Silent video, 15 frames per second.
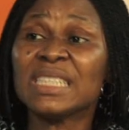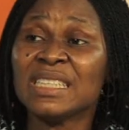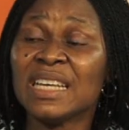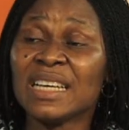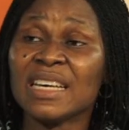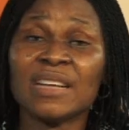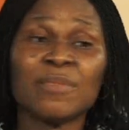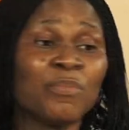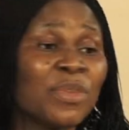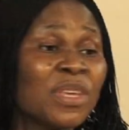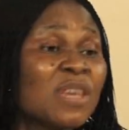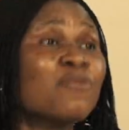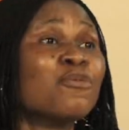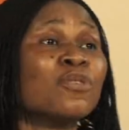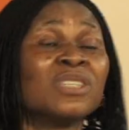thing again,
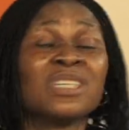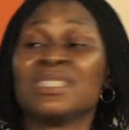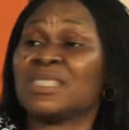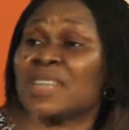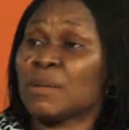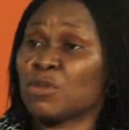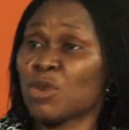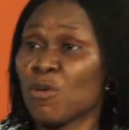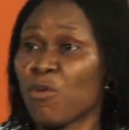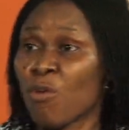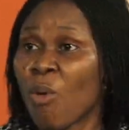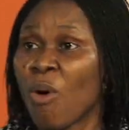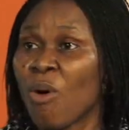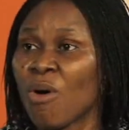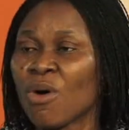even in times of
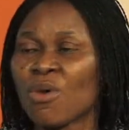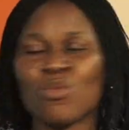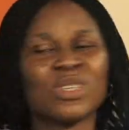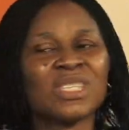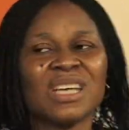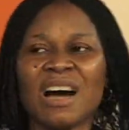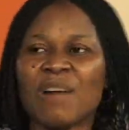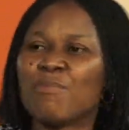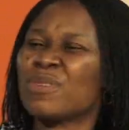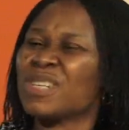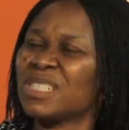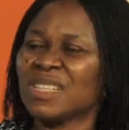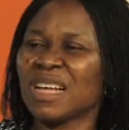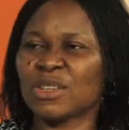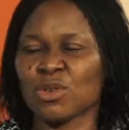war, we still have
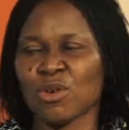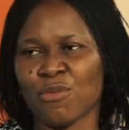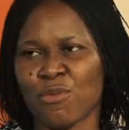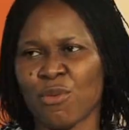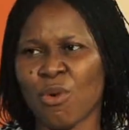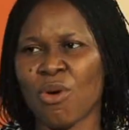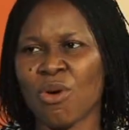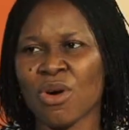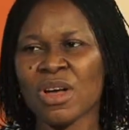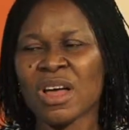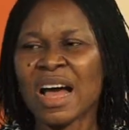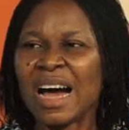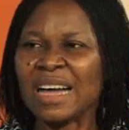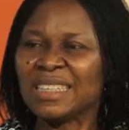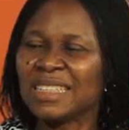prisoners of war,
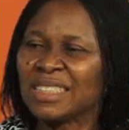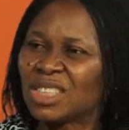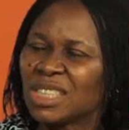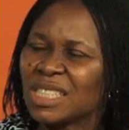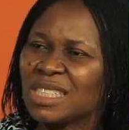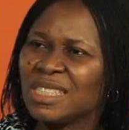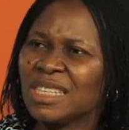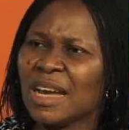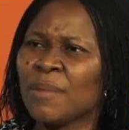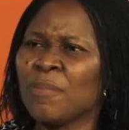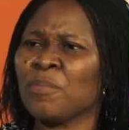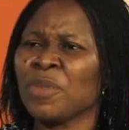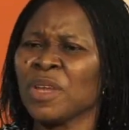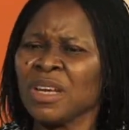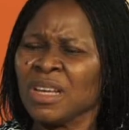and they treat
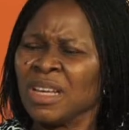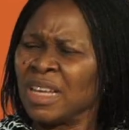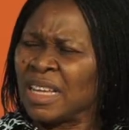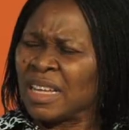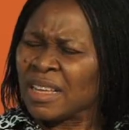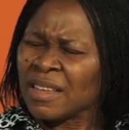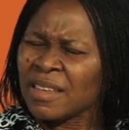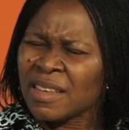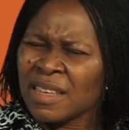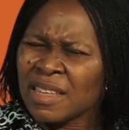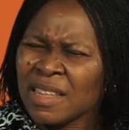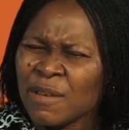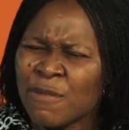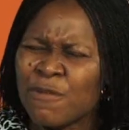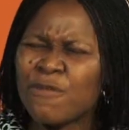them
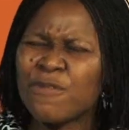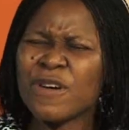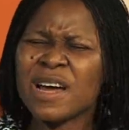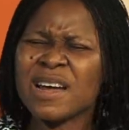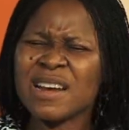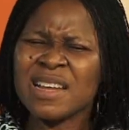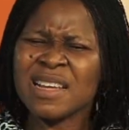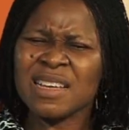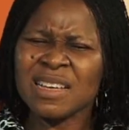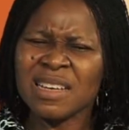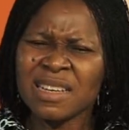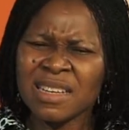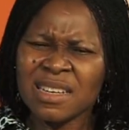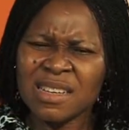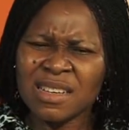in a very
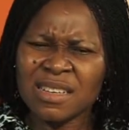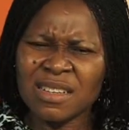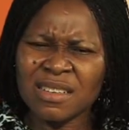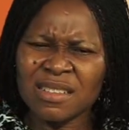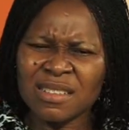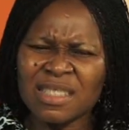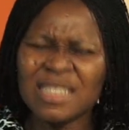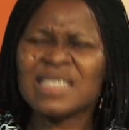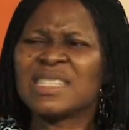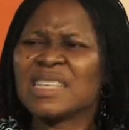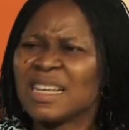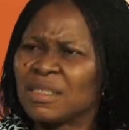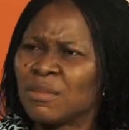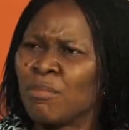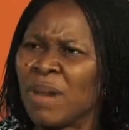
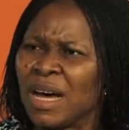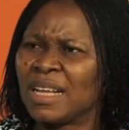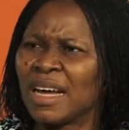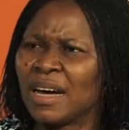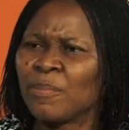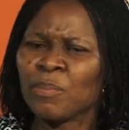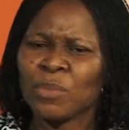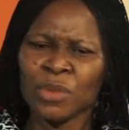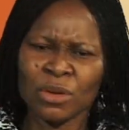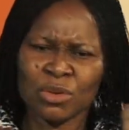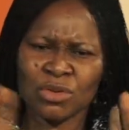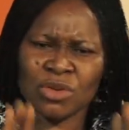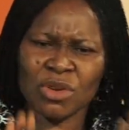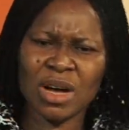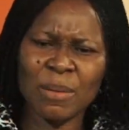decent manner. Not
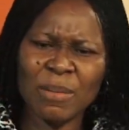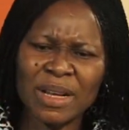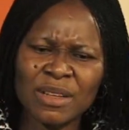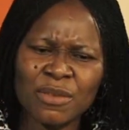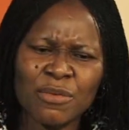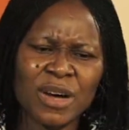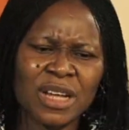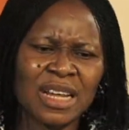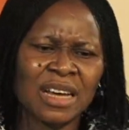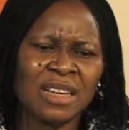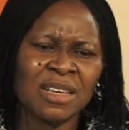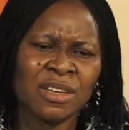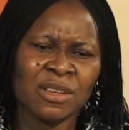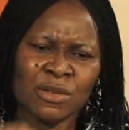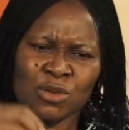to talk about the fact that
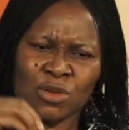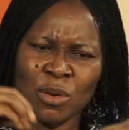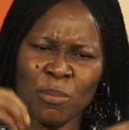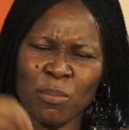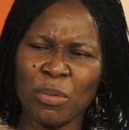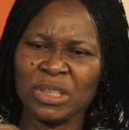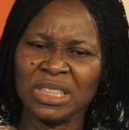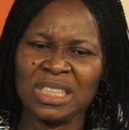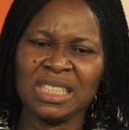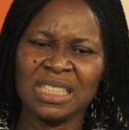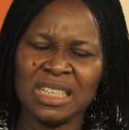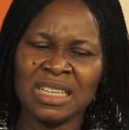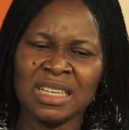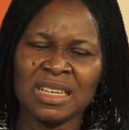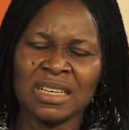somebody